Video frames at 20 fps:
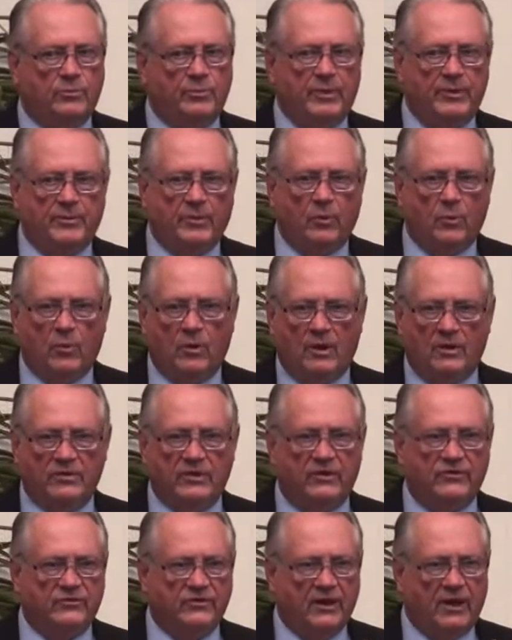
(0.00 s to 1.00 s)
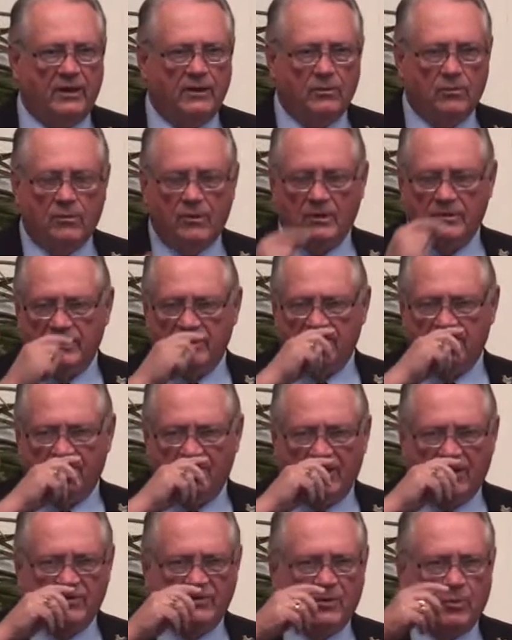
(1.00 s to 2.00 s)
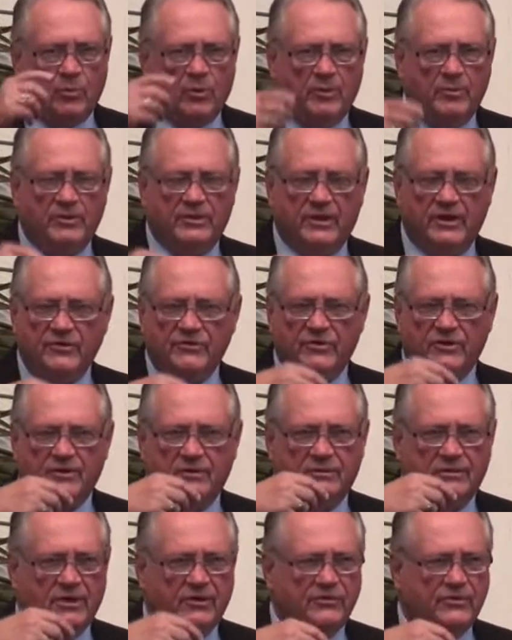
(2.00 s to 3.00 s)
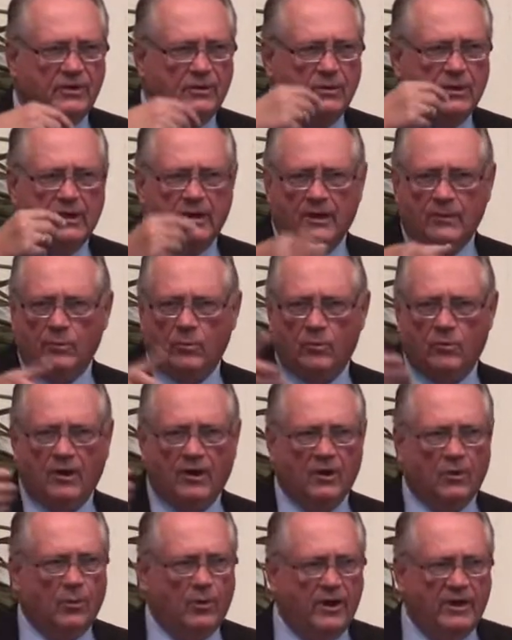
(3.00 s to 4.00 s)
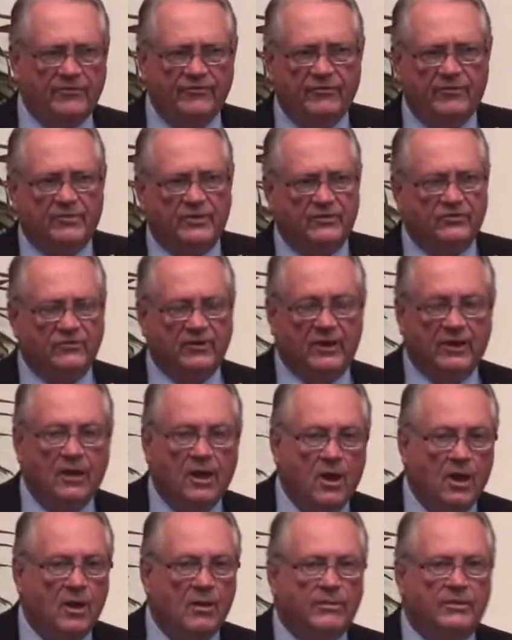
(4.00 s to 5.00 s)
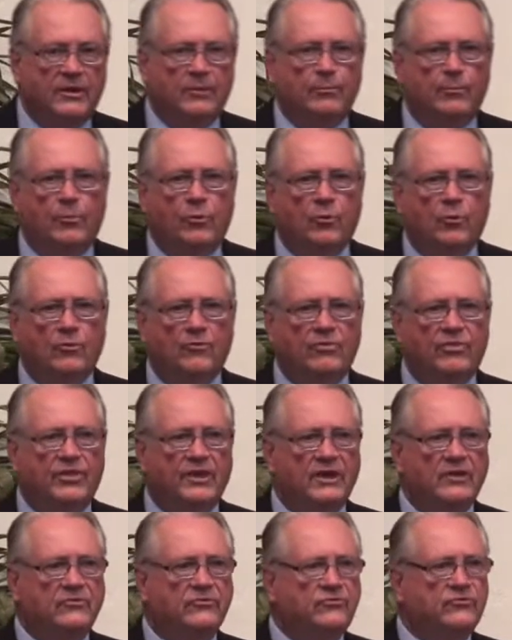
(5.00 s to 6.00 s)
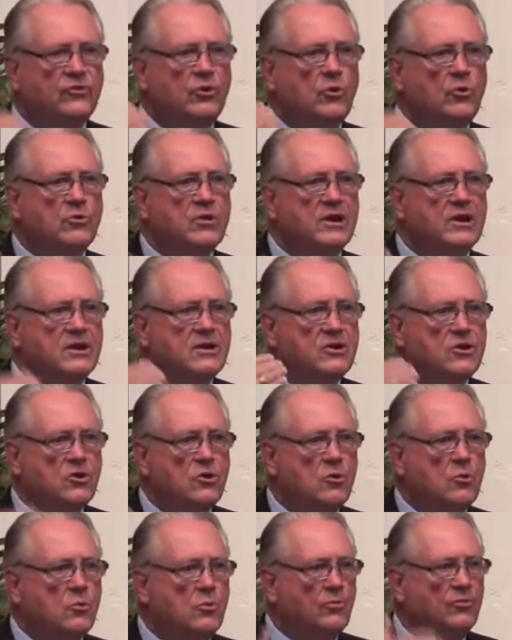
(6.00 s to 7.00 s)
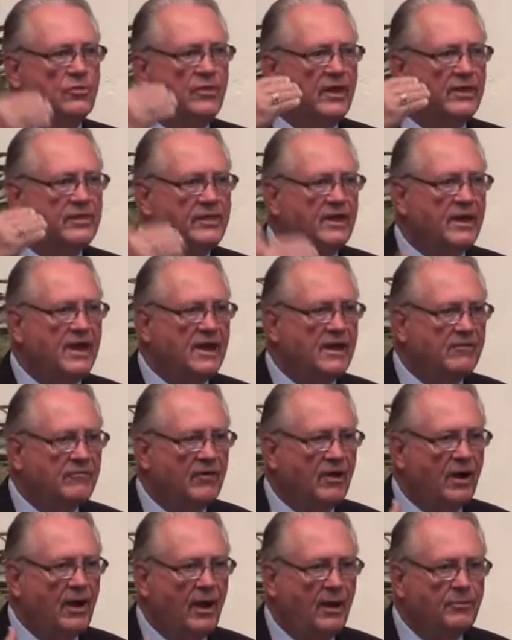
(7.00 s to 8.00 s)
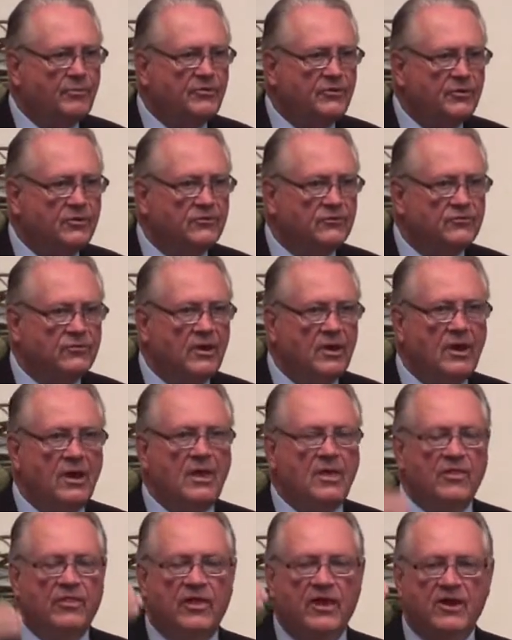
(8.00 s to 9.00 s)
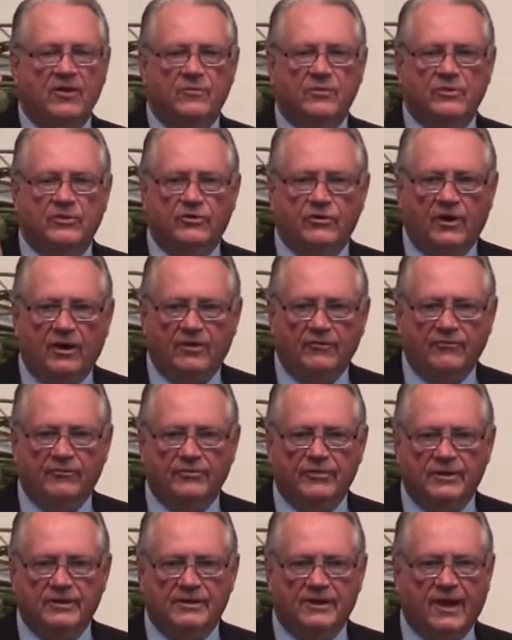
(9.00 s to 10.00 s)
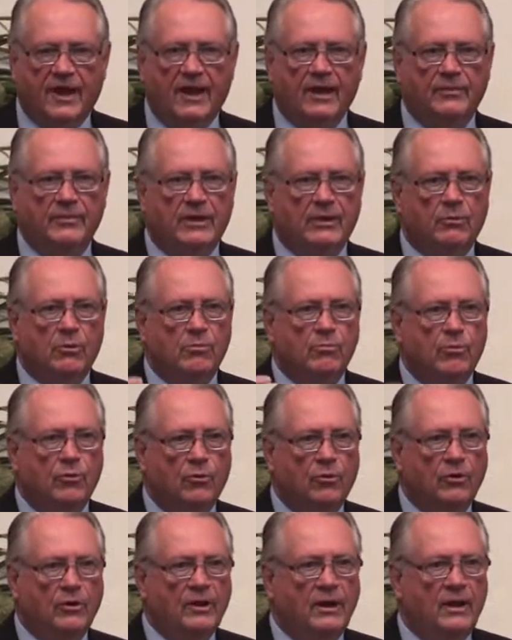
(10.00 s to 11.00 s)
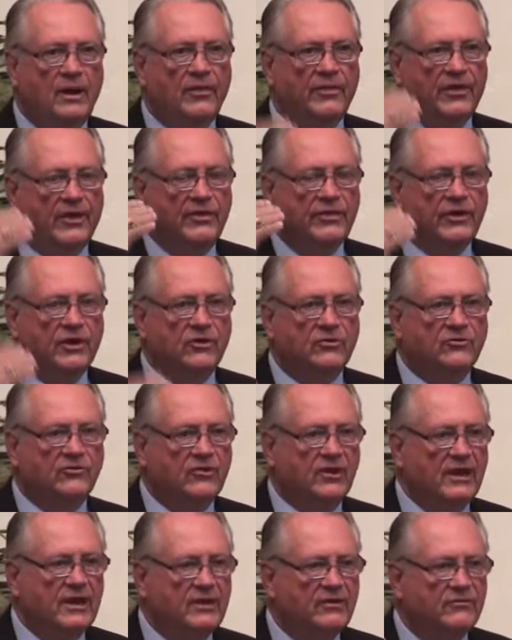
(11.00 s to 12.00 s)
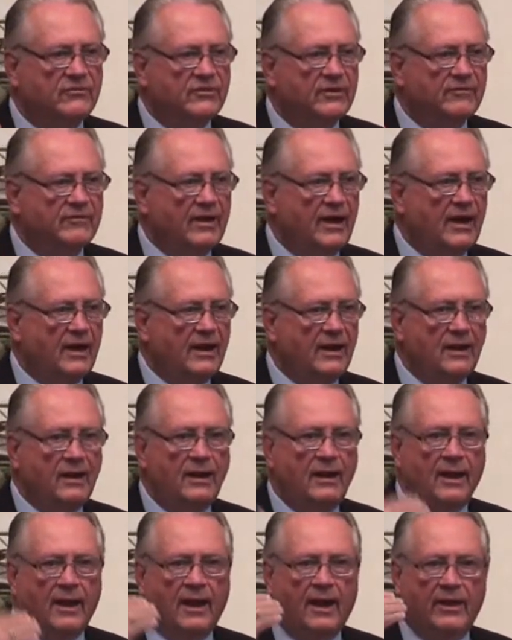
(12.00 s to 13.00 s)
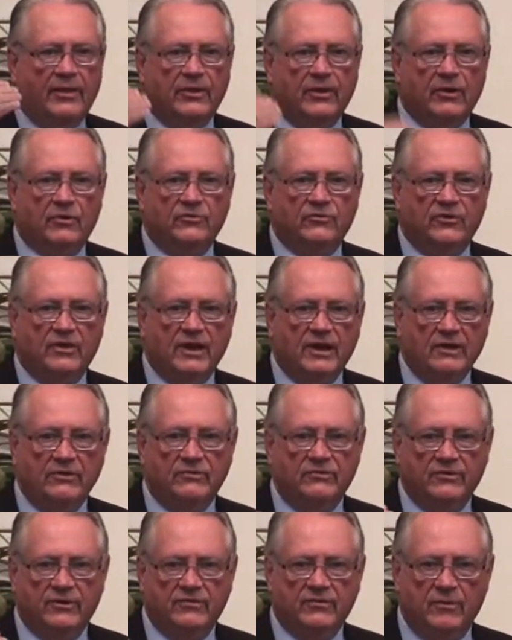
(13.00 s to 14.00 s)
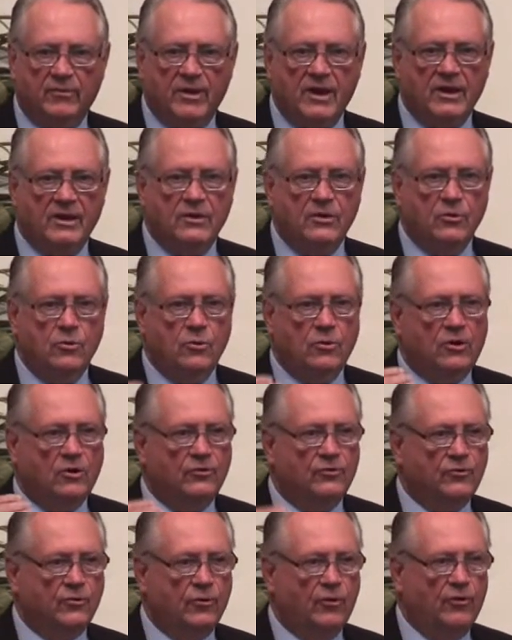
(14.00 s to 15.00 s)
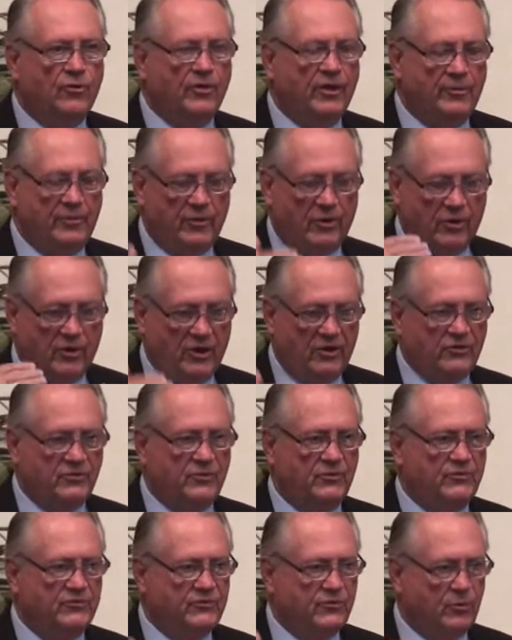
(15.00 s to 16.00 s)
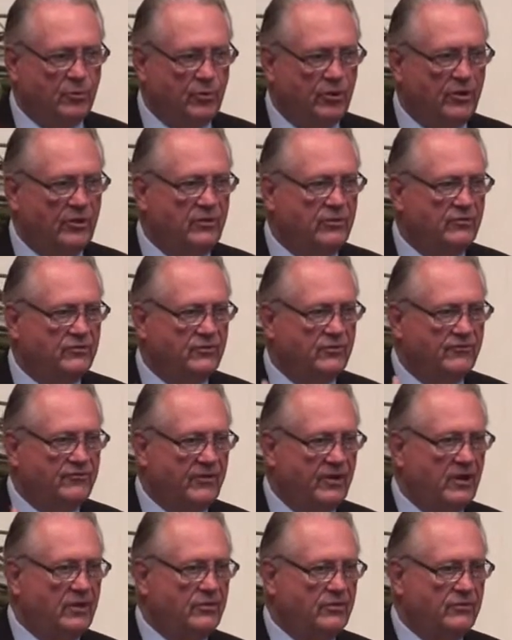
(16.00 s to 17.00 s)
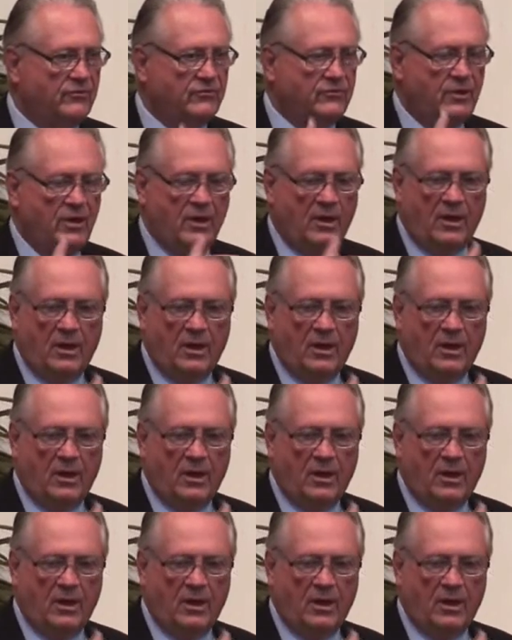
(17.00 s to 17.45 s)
people go out and they say, well, these Muslim women, they should get up and run away from this thing. The poor things don't know that they have options. They have been taught from the time they were born that they are slaves of Allah and they are slaves of the men who control them, their husbands, their brothers, their fathers,